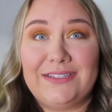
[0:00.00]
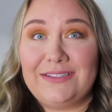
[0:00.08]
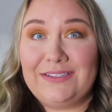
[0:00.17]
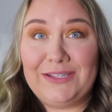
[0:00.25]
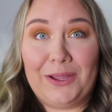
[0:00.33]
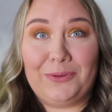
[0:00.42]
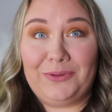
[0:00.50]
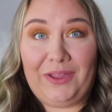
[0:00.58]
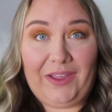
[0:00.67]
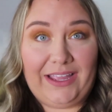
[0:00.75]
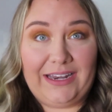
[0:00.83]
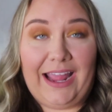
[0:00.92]
So
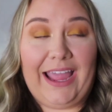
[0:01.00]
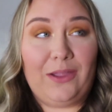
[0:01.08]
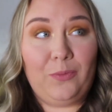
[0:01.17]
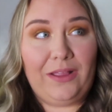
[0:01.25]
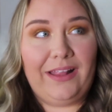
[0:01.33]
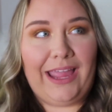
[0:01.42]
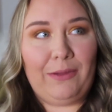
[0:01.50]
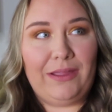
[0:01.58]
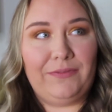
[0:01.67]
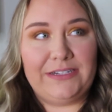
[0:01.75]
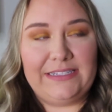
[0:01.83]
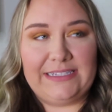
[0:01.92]
good. I will,
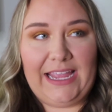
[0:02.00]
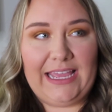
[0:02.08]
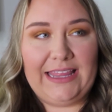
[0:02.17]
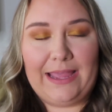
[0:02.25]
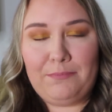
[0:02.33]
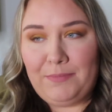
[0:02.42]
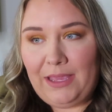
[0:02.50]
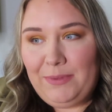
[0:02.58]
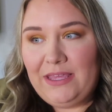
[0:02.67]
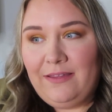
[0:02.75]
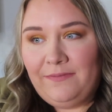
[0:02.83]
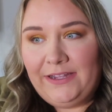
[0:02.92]
however, say that
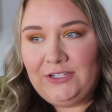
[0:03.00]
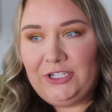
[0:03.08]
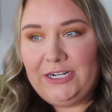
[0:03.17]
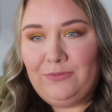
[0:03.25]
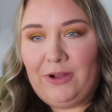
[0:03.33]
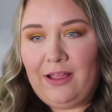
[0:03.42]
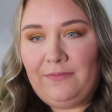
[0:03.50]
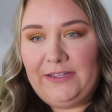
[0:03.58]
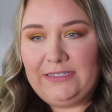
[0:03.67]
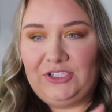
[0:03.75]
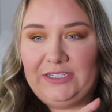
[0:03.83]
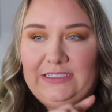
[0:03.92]
maybe the Viktor and Rolf
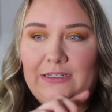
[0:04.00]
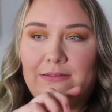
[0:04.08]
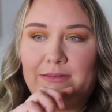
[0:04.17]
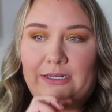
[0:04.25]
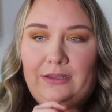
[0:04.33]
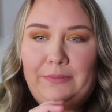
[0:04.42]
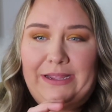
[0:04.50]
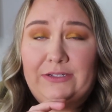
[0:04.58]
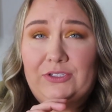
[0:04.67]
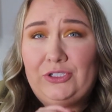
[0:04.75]
is just a little bit